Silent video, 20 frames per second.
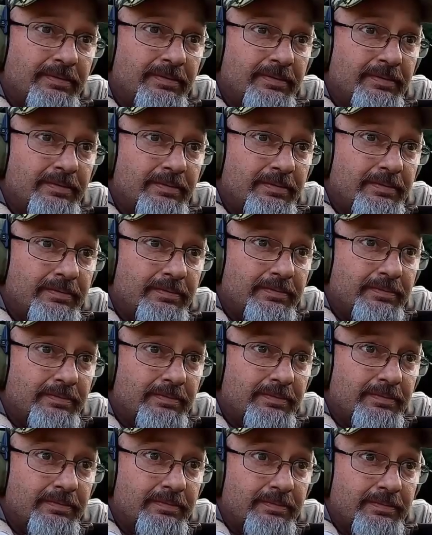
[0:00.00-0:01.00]

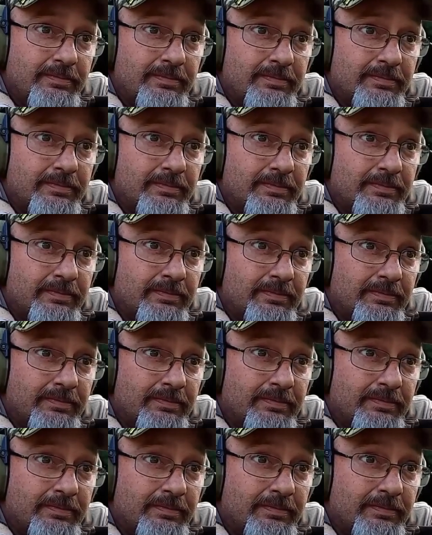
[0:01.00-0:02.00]

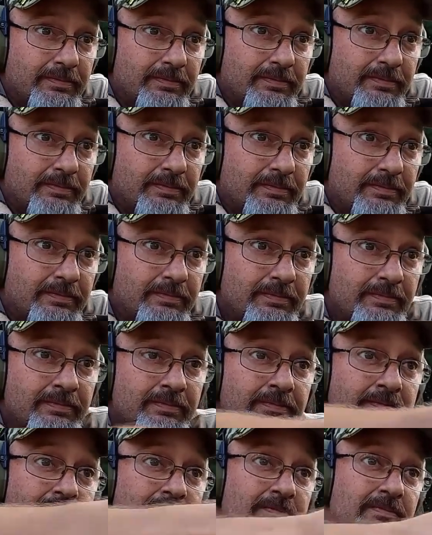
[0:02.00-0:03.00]

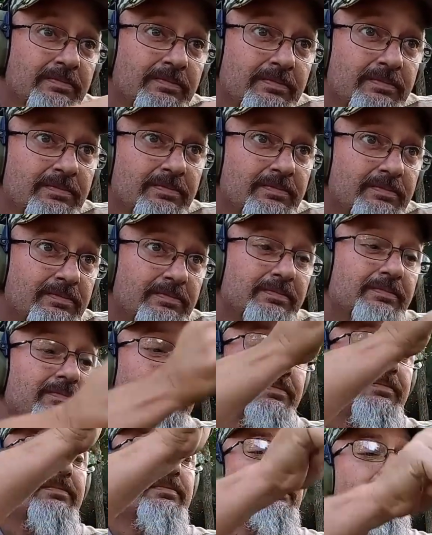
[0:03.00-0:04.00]

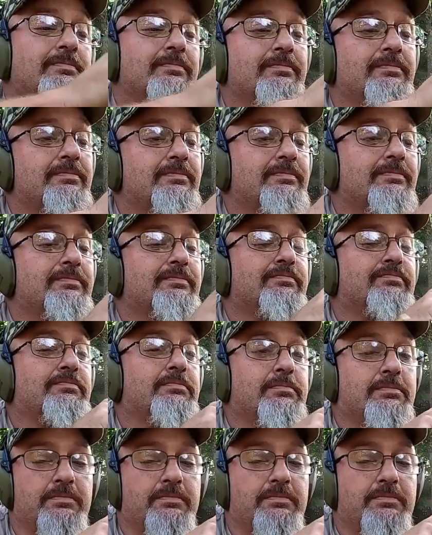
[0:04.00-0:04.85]
Nobody speaks.